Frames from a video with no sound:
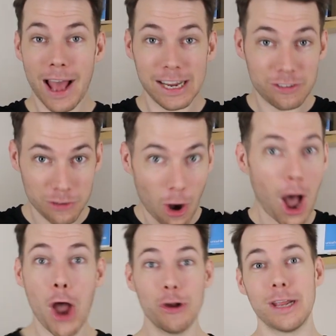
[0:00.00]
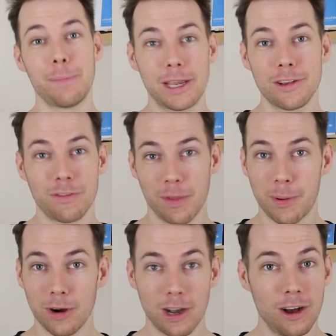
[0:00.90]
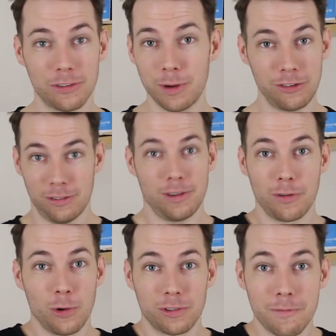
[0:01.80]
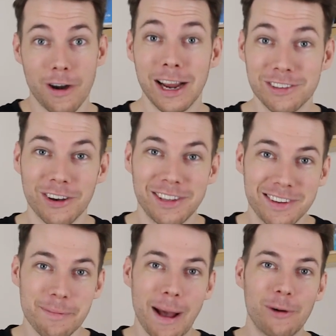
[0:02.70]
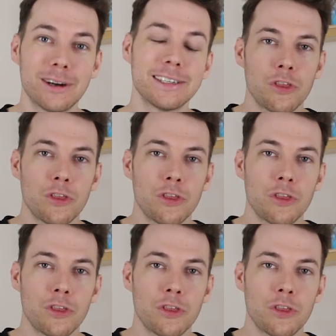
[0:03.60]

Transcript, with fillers: and it's not only because of the podcast, which of course I'm very excited about.